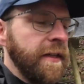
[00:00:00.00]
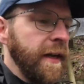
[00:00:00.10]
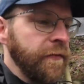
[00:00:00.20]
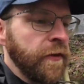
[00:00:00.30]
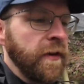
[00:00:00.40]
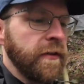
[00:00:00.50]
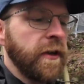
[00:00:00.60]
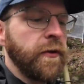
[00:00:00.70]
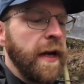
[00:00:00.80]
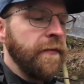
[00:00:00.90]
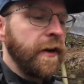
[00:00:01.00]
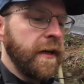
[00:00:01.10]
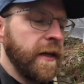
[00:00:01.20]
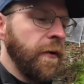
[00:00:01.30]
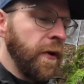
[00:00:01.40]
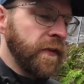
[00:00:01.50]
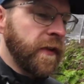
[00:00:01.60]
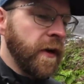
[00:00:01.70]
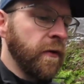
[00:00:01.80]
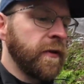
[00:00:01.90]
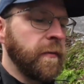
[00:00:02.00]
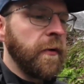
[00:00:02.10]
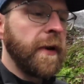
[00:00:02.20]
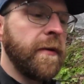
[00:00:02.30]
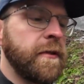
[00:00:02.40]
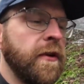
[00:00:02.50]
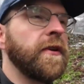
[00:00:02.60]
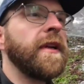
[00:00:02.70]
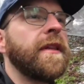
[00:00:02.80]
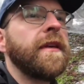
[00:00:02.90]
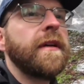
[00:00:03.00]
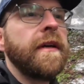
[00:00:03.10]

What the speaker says: still haven't gotten to the graveyard that I wanted to go to, but when I was looking at